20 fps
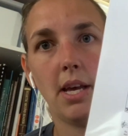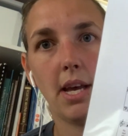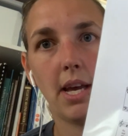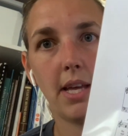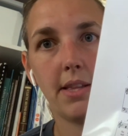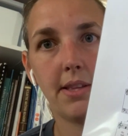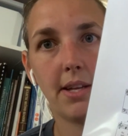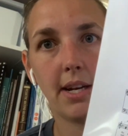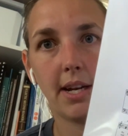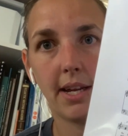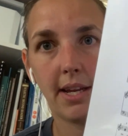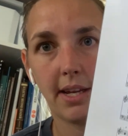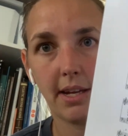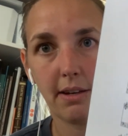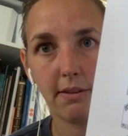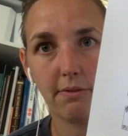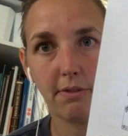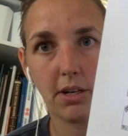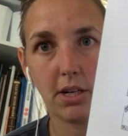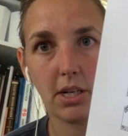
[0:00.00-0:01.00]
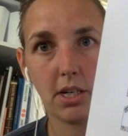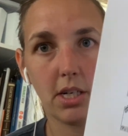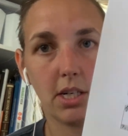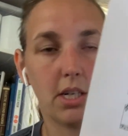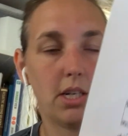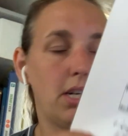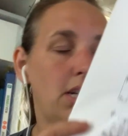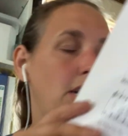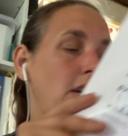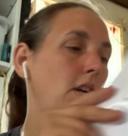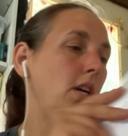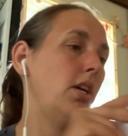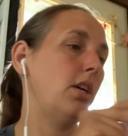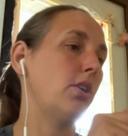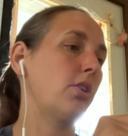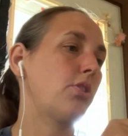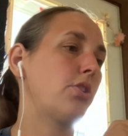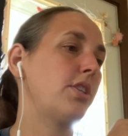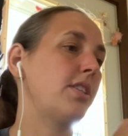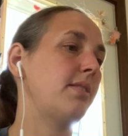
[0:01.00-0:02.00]
And then I have our
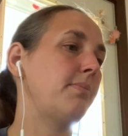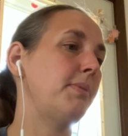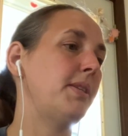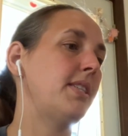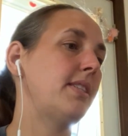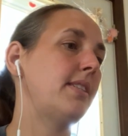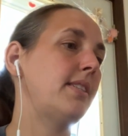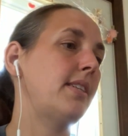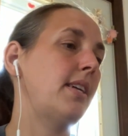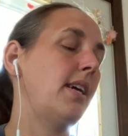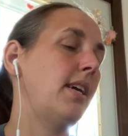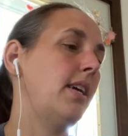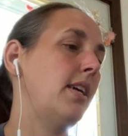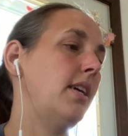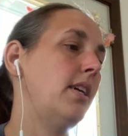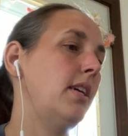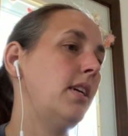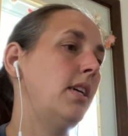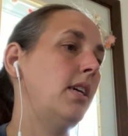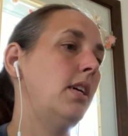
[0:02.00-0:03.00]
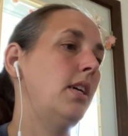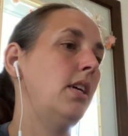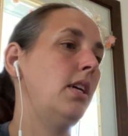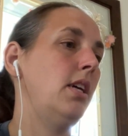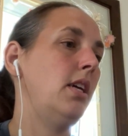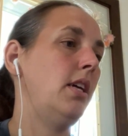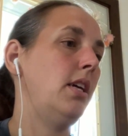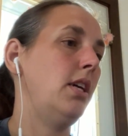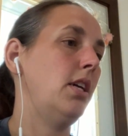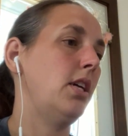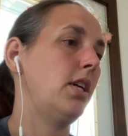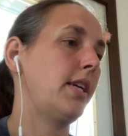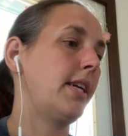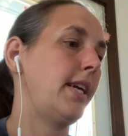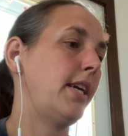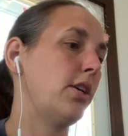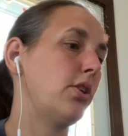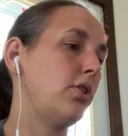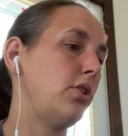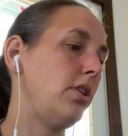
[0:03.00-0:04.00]
Christmas
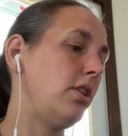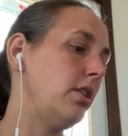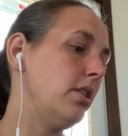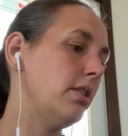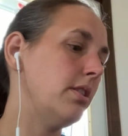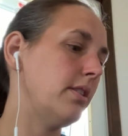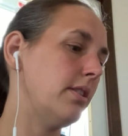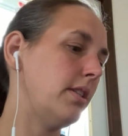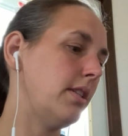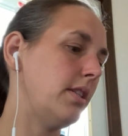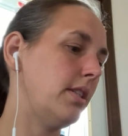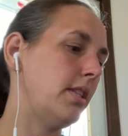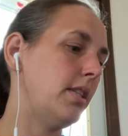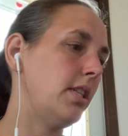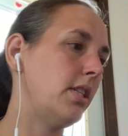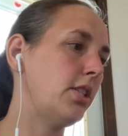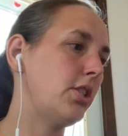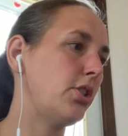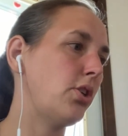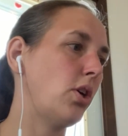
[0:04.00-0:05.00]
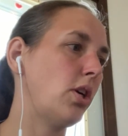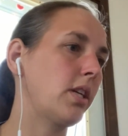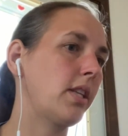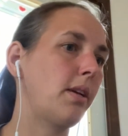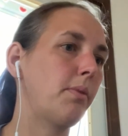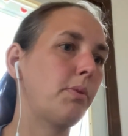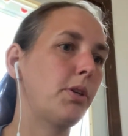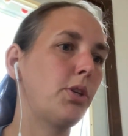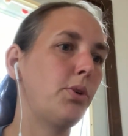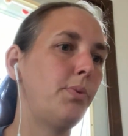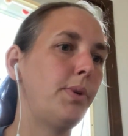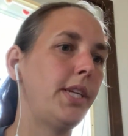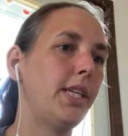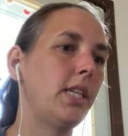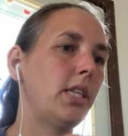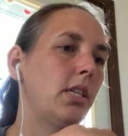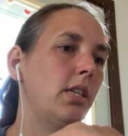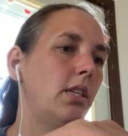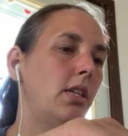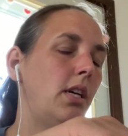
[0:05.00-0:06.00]
carol song that we're doing.
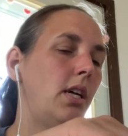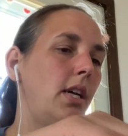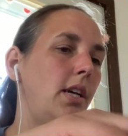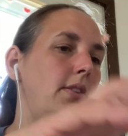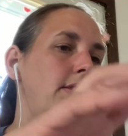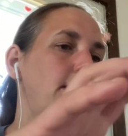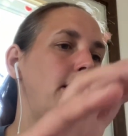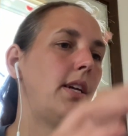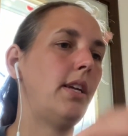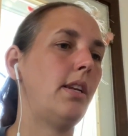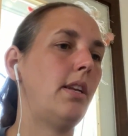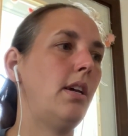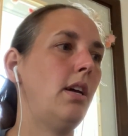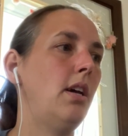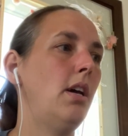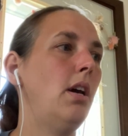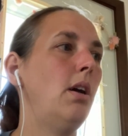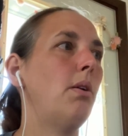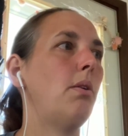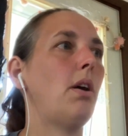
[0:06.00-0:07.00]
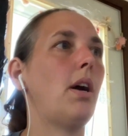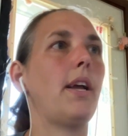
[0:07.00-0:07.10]
And then I